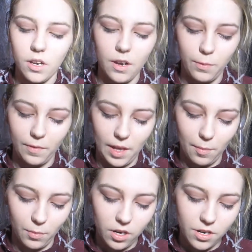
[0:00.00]
enough of
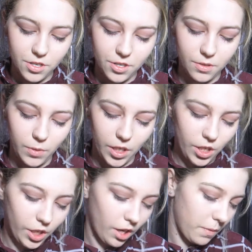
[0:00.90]
that brush. We're
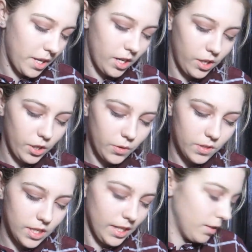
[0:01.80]
going to go in and
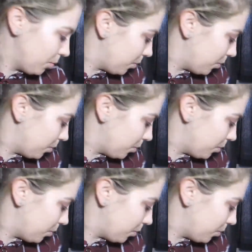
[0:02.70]
use the little